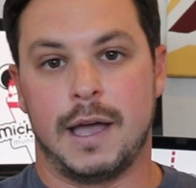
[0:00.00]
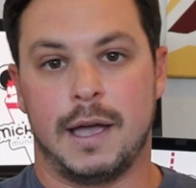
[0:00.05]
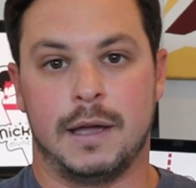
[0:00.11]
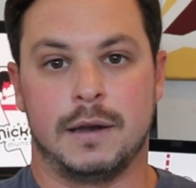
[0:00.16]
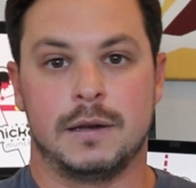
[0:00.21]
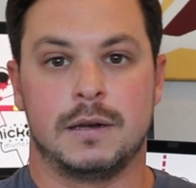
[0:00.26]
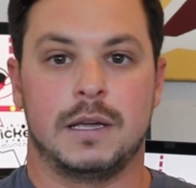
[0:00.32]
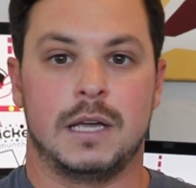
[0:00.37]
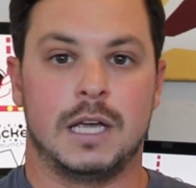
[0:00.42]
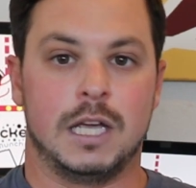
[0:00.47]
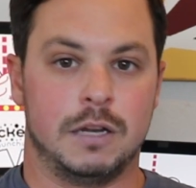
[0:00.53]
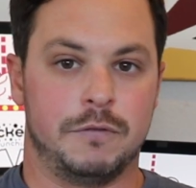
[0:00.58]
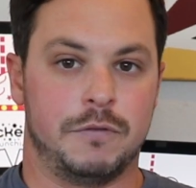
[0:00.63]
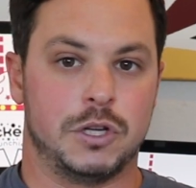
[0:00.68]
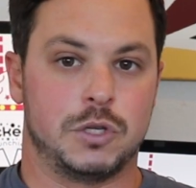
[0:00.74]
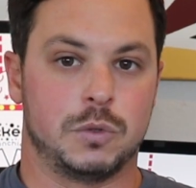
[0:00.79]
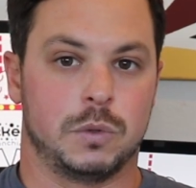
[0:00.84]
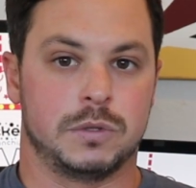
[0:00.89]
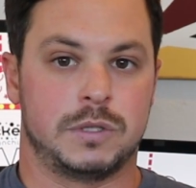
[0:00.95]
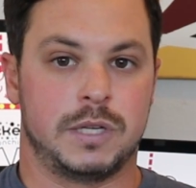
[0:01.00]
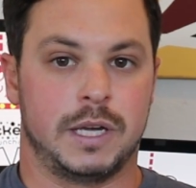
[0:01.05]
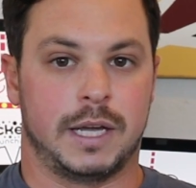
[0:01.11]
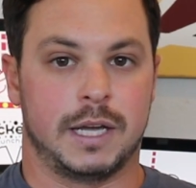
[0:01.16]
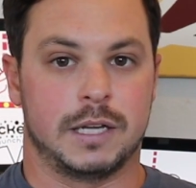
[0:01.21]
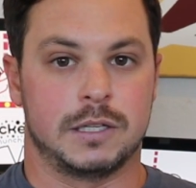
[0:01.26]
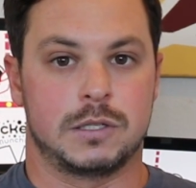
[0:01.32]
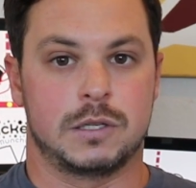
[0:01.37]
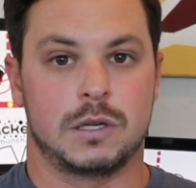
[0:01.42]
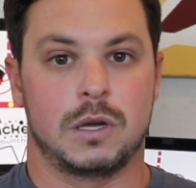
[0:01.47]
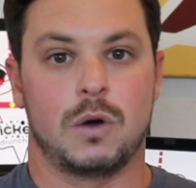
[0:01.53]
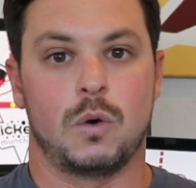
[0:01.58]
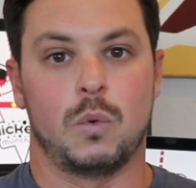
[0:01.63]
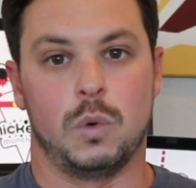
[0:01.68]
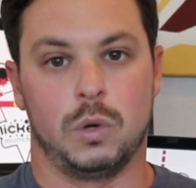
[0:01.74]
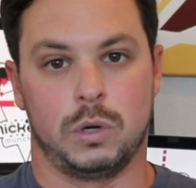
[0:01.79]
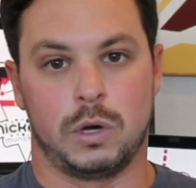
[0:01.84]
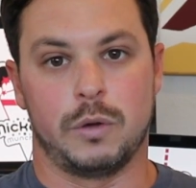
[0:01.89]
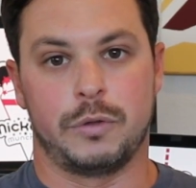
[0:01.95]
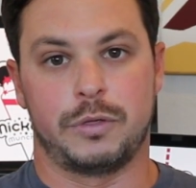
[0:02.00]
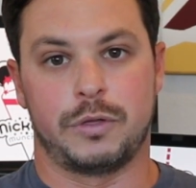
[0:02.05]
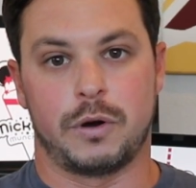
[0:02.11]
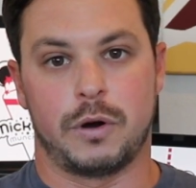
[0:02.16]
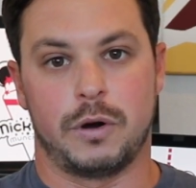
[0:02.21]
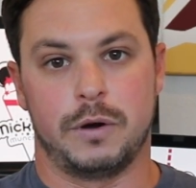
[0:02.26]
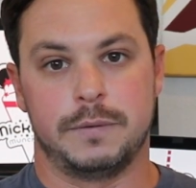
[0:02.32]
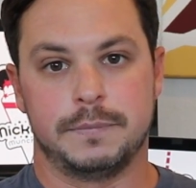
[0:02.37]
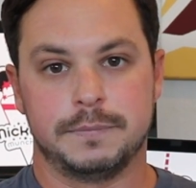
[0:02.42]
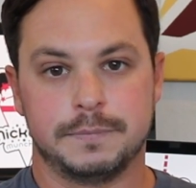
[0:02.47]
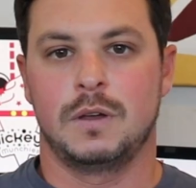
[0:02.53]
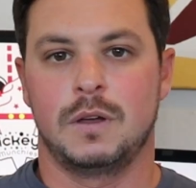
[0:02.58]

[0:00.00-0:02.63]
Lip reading: and individual tickets will go third.